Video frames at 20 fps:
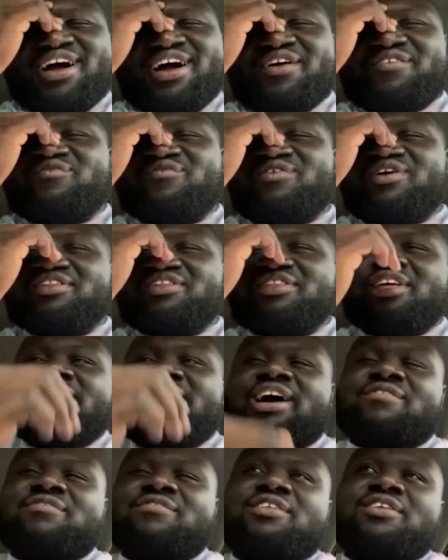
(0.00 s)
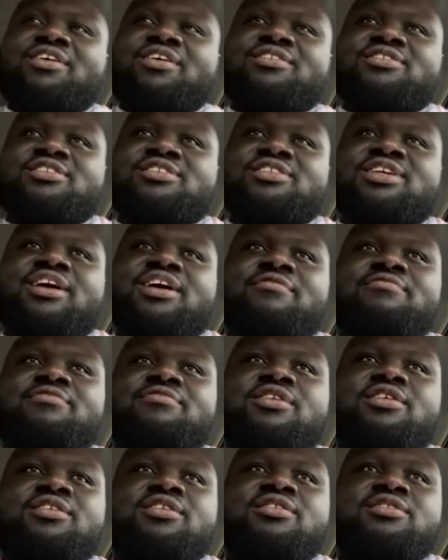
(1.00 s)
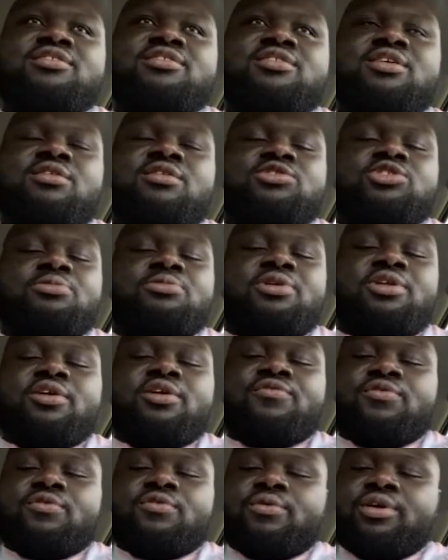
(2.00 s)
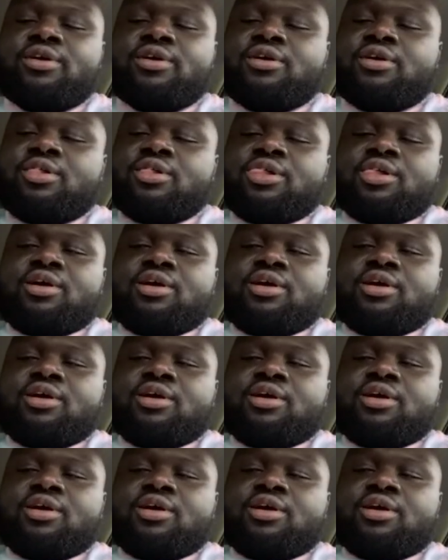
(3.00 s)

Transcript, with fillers: I, one thing I've learned since I've done social media for real,